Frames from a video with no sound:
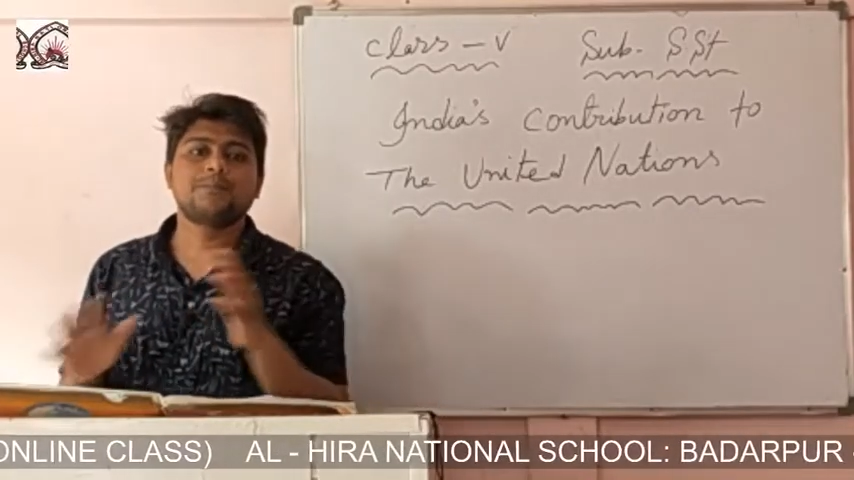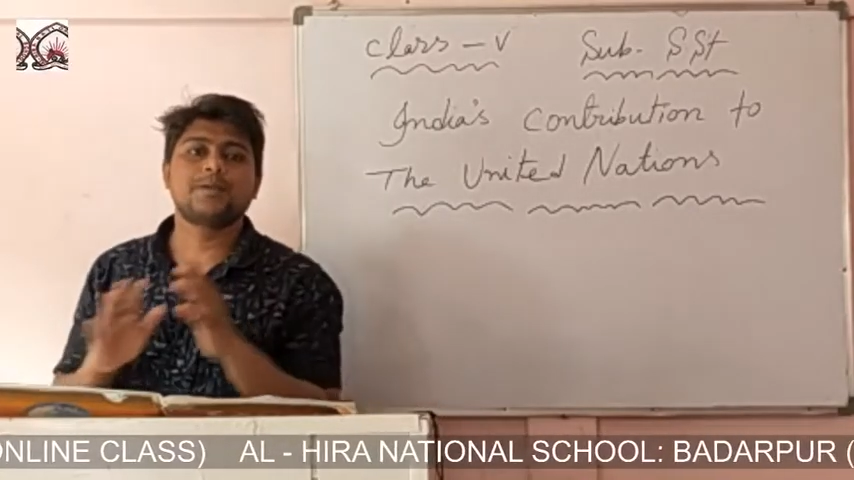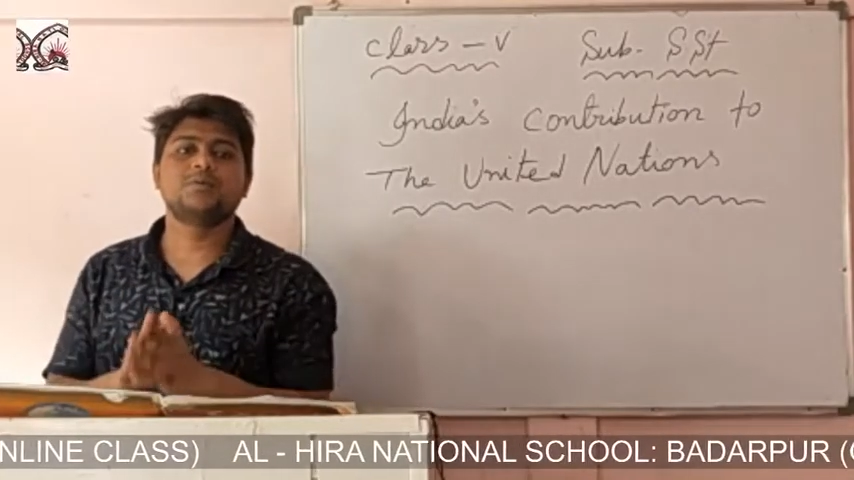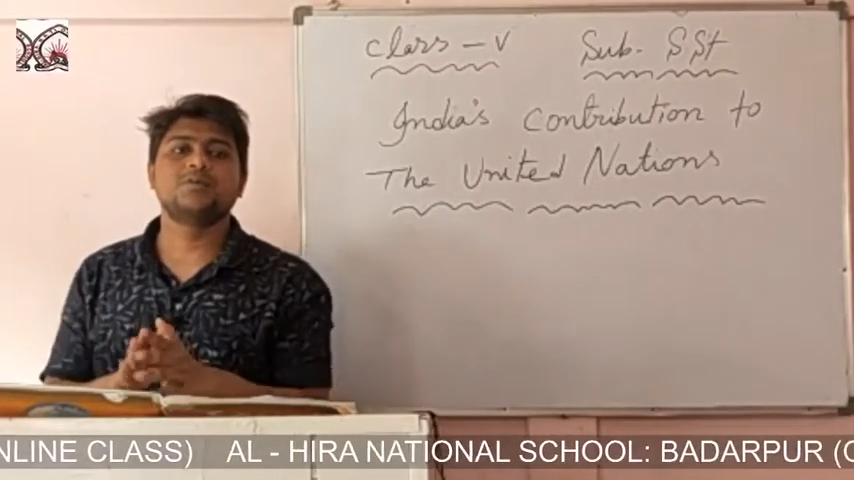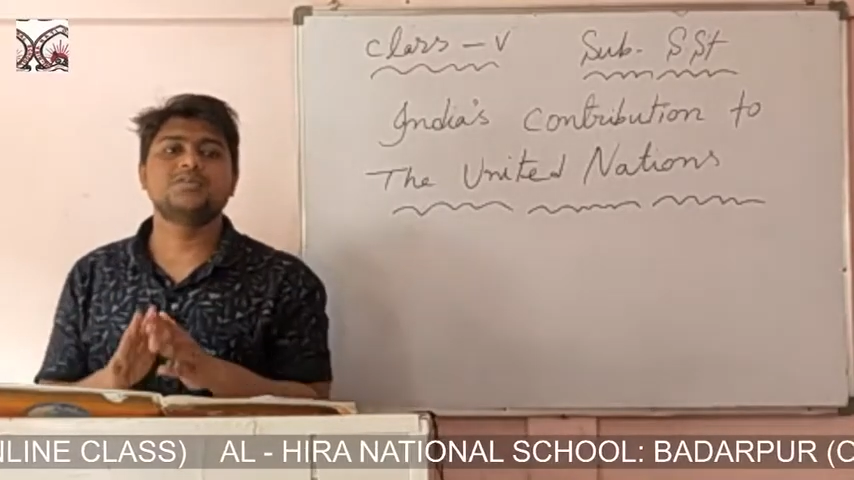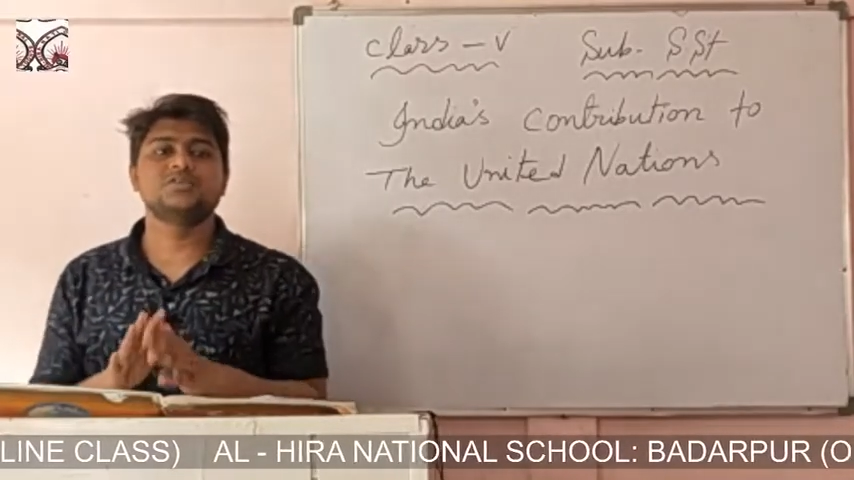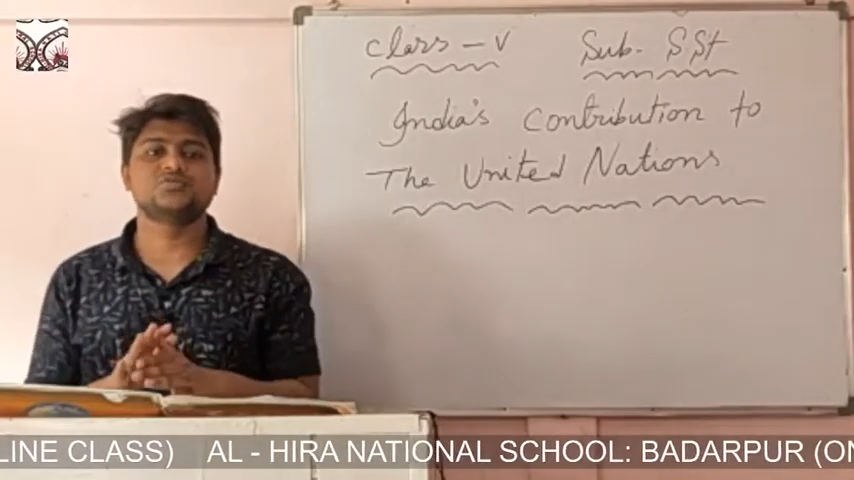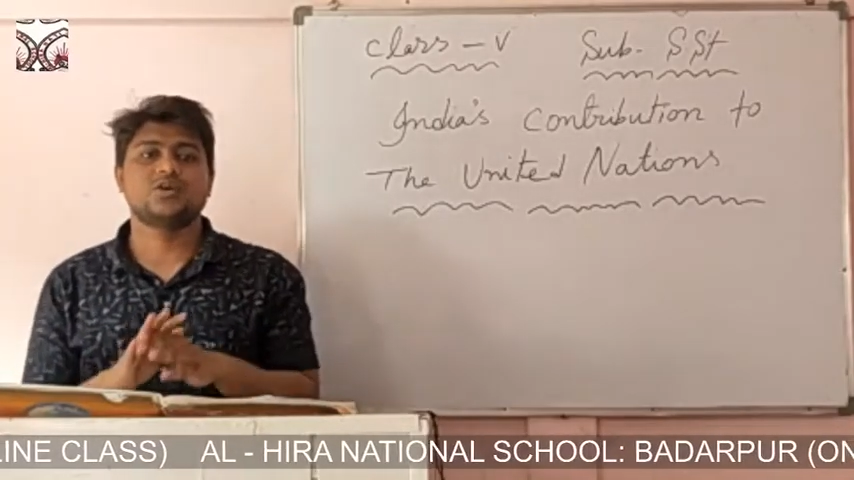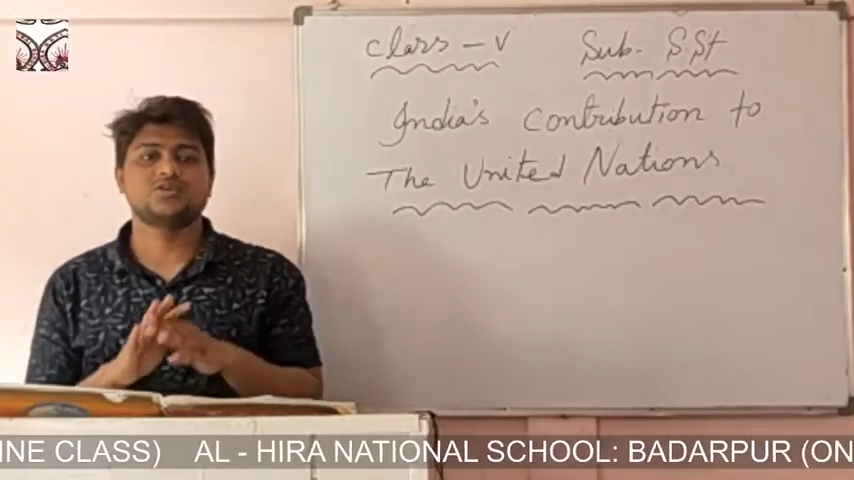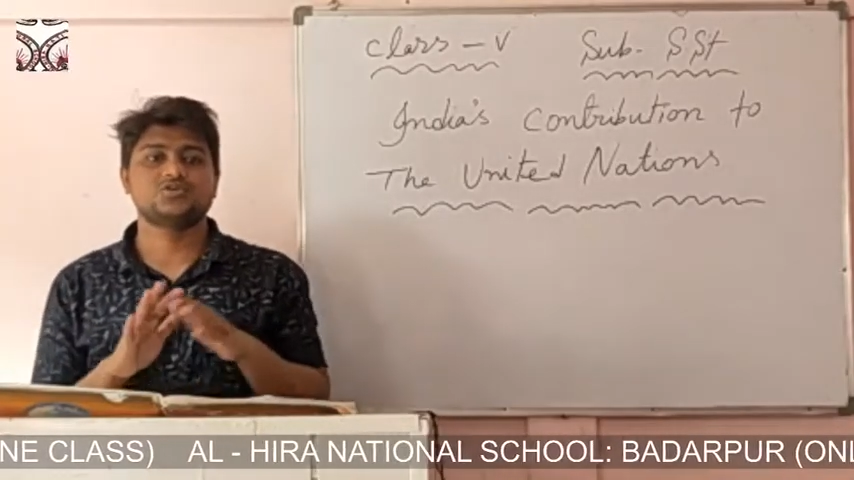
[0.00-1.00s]
people in
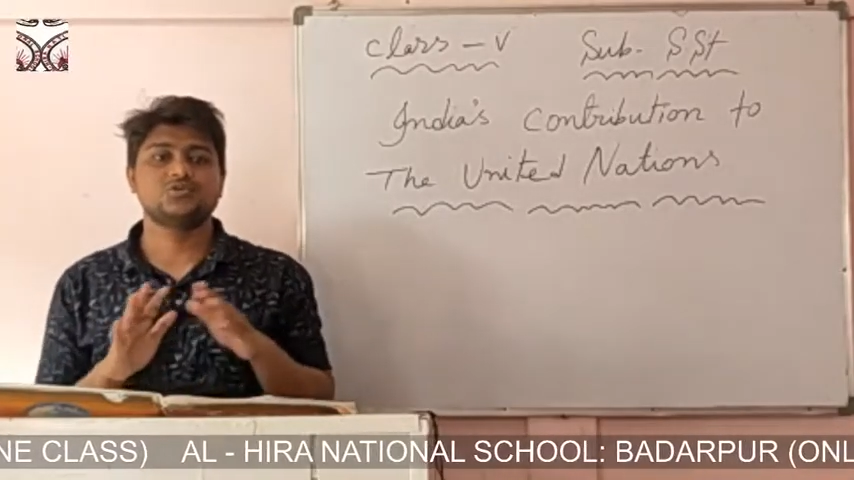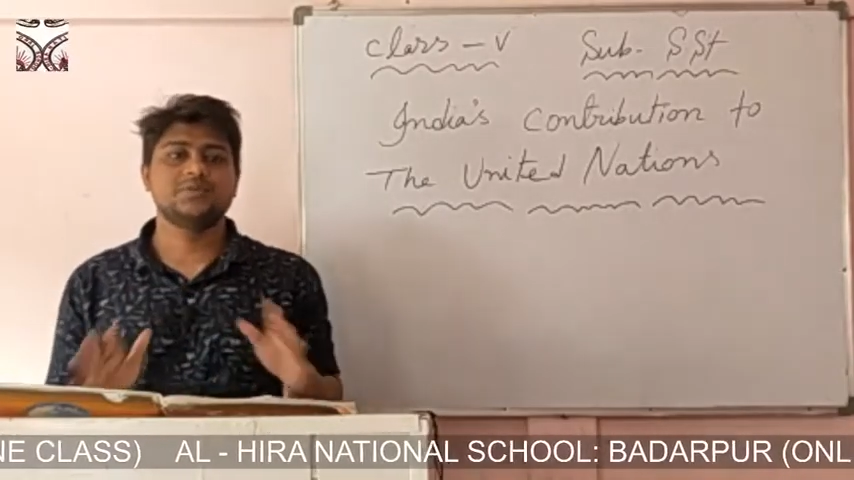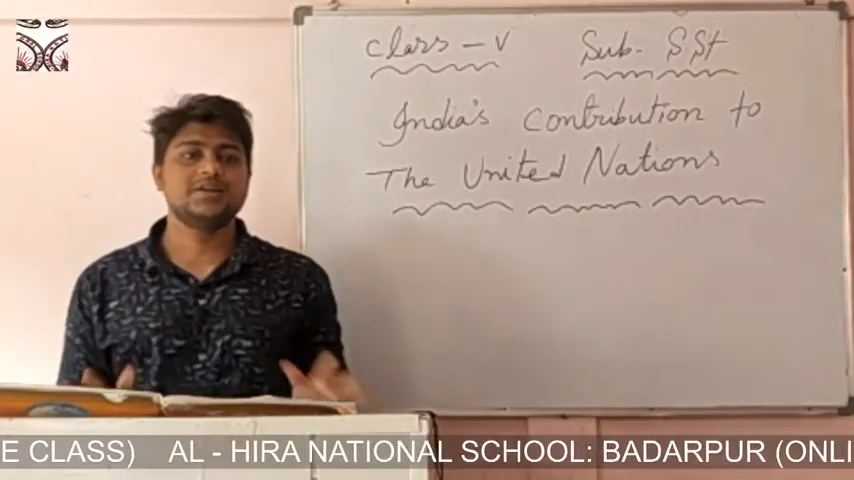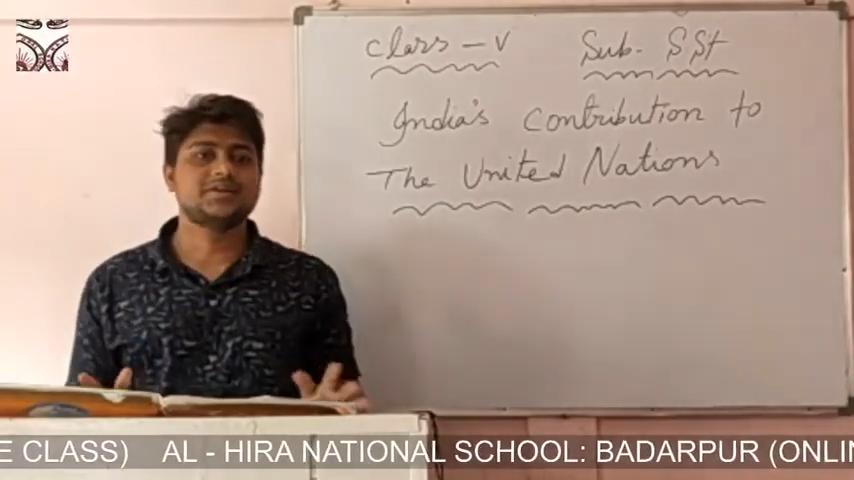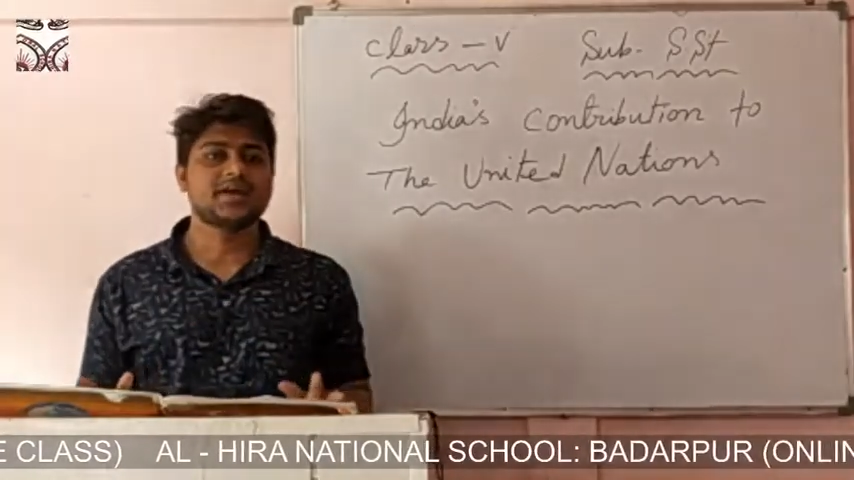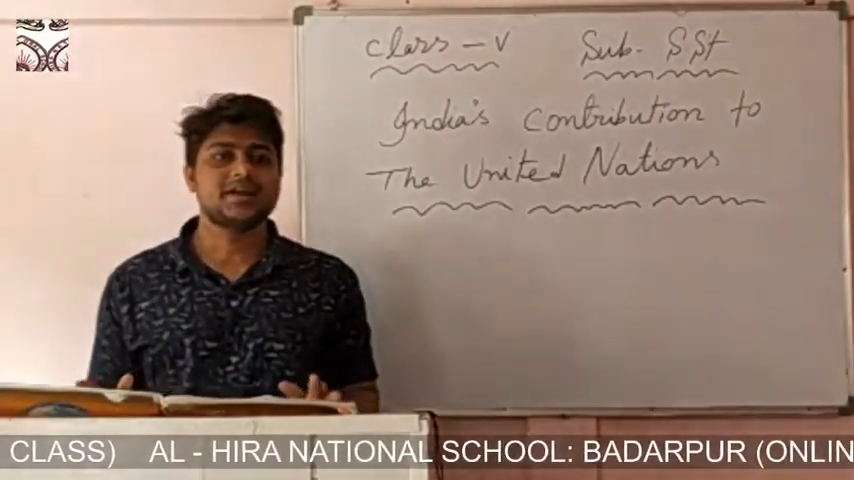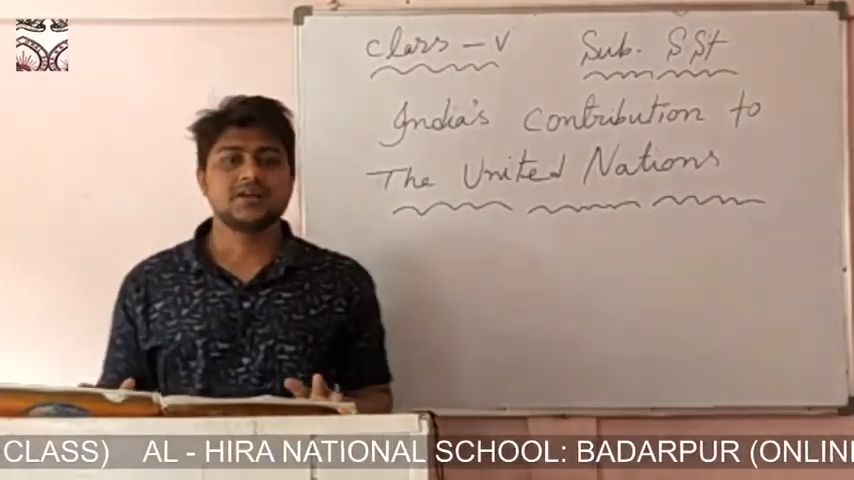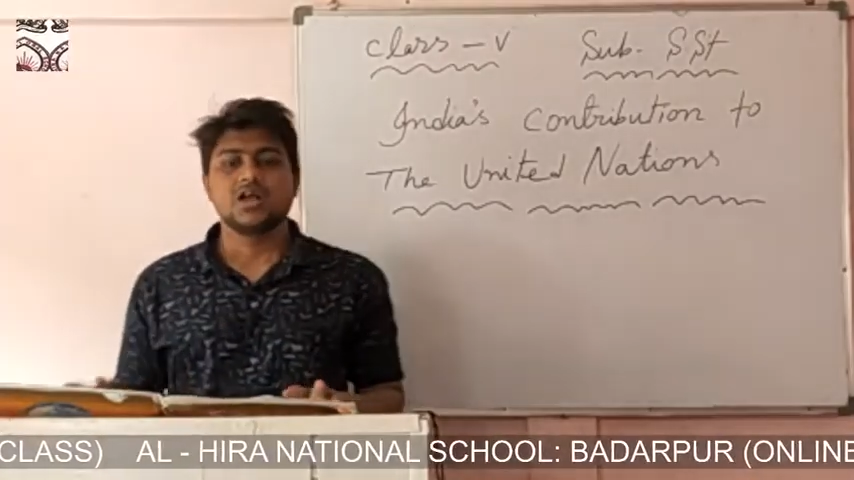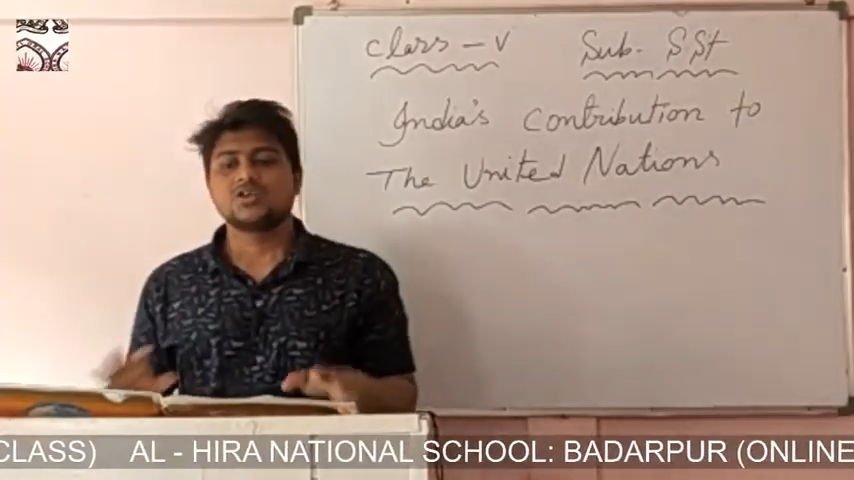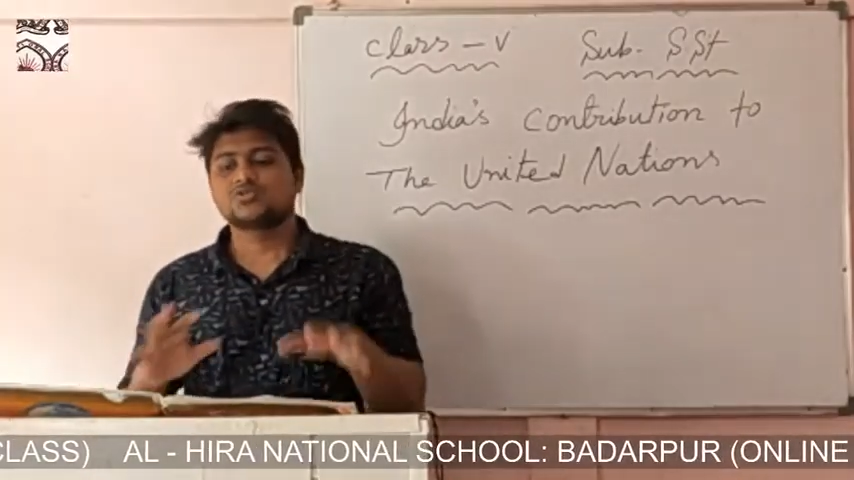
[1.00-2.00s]
this world should be literate.